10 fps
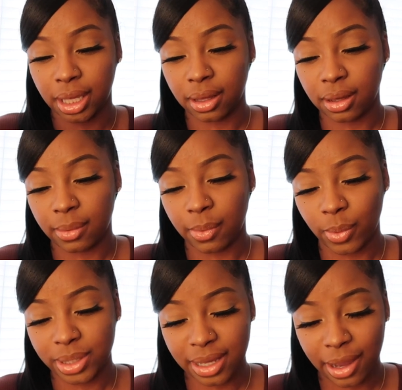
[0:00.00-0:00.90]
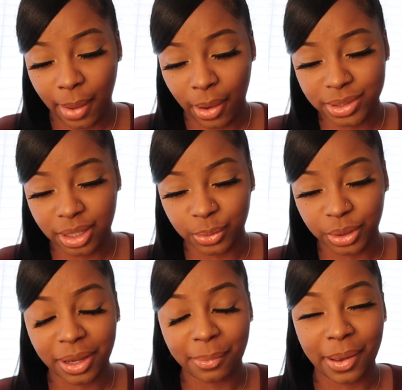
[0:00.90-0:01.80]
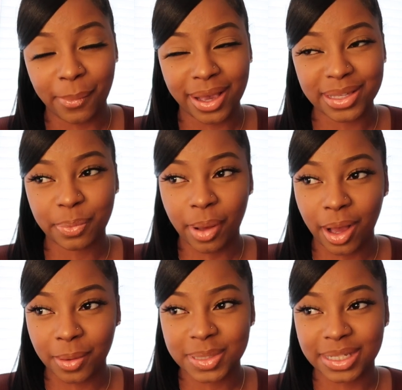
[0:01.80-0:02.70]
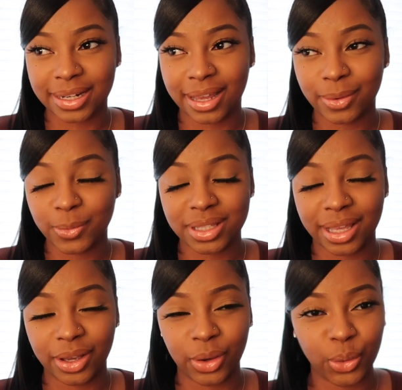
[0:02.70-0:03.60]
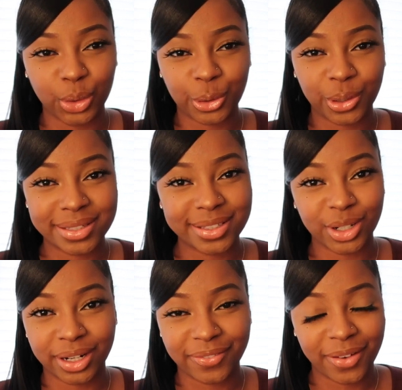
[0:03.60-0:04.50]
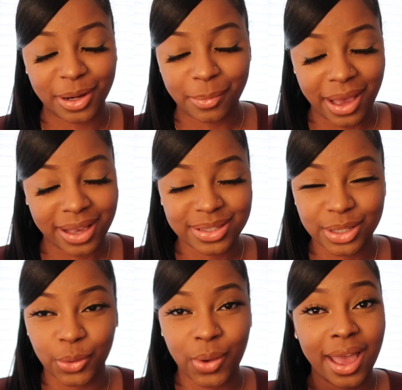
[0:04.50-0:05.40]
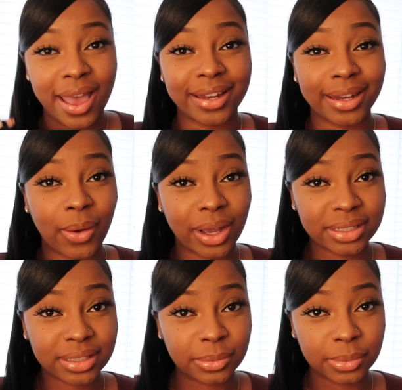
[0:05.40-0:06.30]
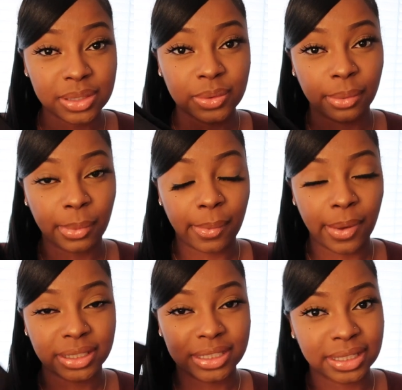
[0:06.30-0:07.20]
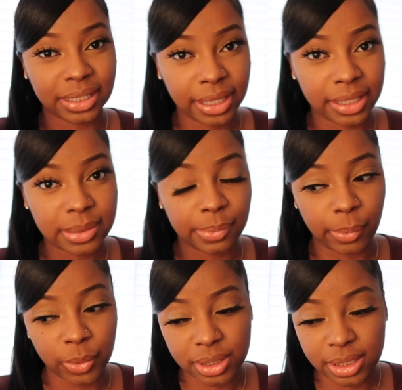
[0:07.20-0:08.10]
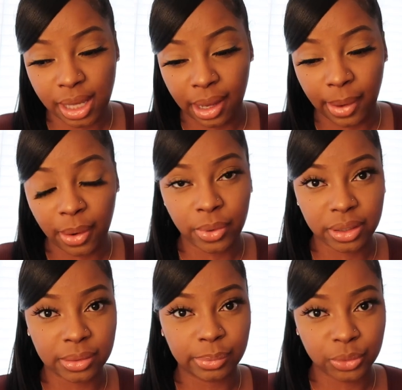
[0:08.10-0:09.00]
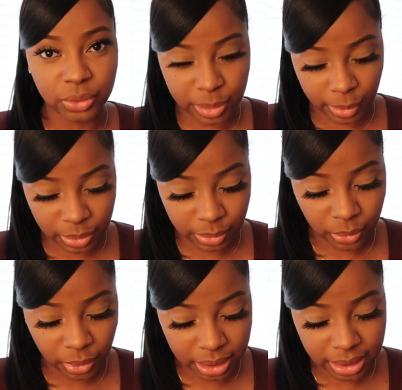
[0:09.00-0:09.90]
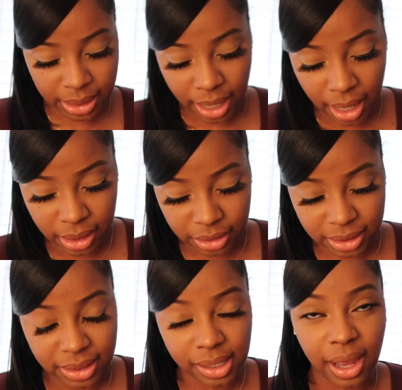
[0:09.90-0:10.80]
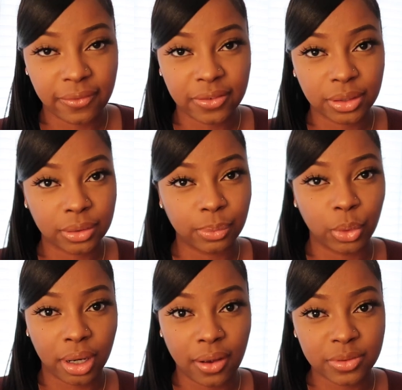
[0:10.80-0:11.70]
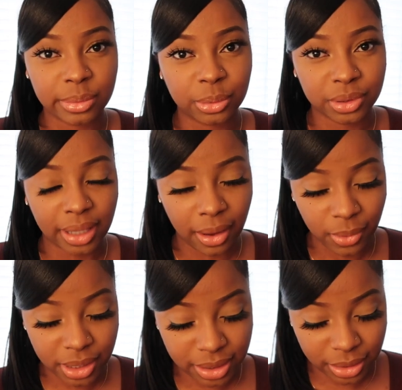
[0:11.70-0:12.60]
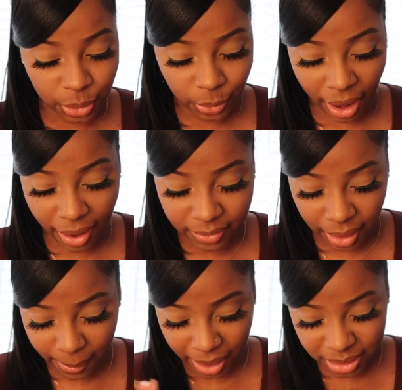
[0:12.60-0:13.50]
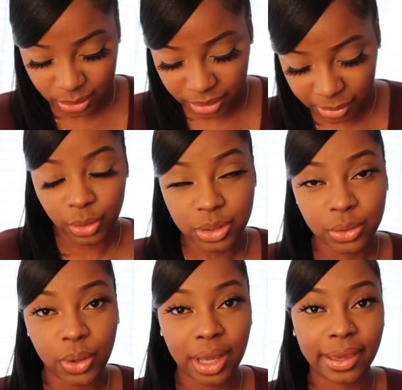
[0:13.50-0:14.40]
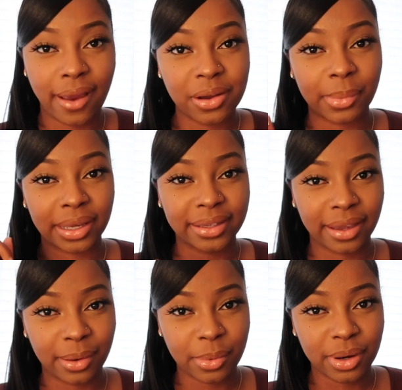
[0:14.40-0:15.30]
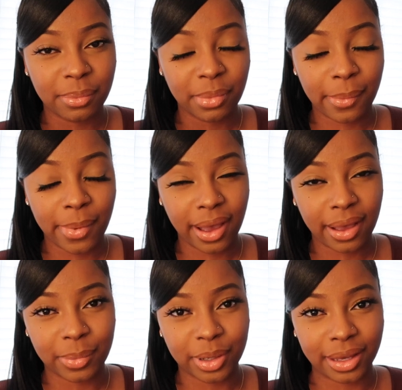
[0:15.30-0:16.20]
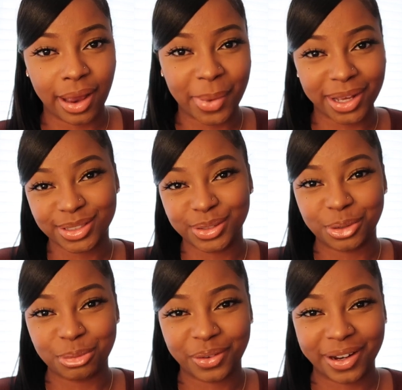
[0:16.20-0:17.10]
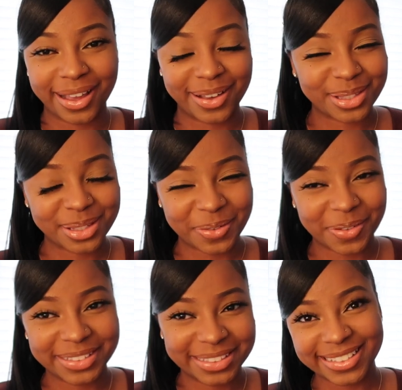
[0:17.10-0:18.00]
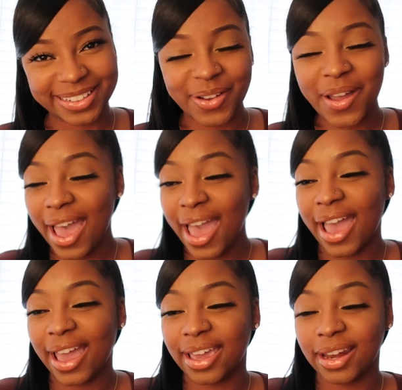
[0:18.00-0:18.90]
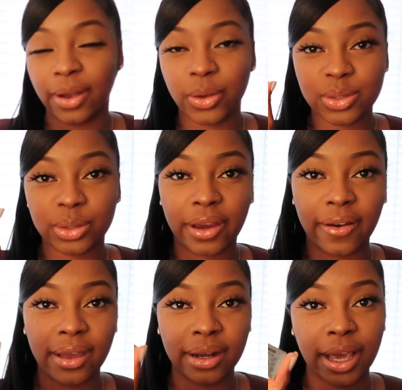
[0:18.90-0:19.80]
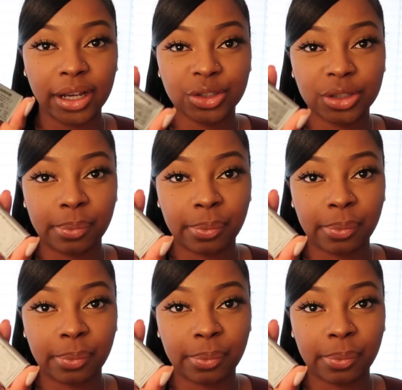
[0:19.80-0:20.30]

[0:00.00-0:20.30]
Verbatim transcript: um, one time I was at work and my mask popped and I was like going crazy trying to find a mask. So now I just keep this one in my bag just in case. But most of the time I wear the blue disposable ones just because I feel more comfortable with that one. So I have that mask with me. Also carry my camera in my bag, but I'm actually filming right now. So, you know. And I also carry an extra